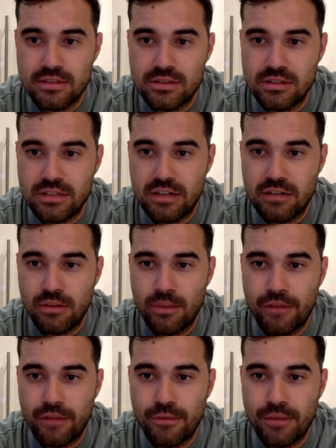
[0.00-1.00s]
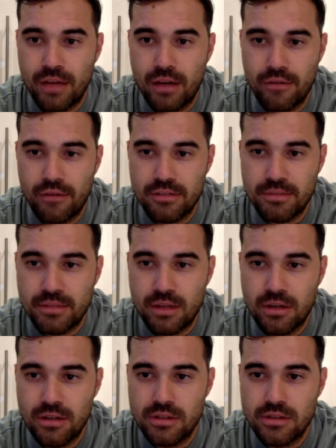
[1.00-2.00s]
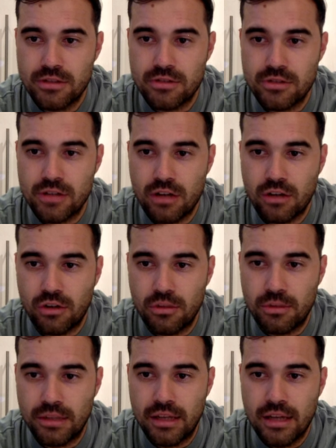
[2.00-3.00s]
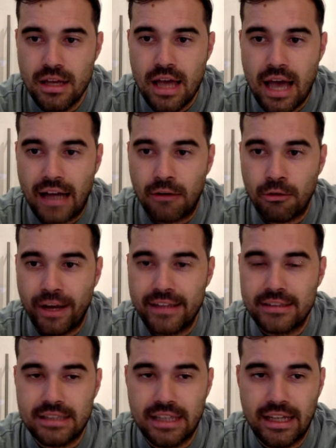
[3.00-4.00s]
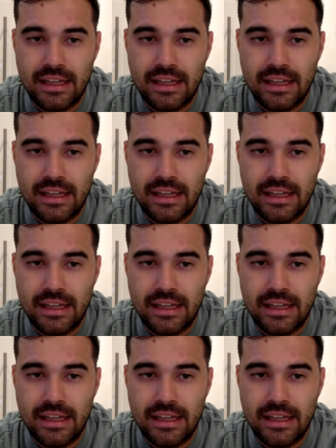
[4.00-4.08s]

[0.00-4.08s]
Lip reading: to steer away from the obvious, because there's not going to be a great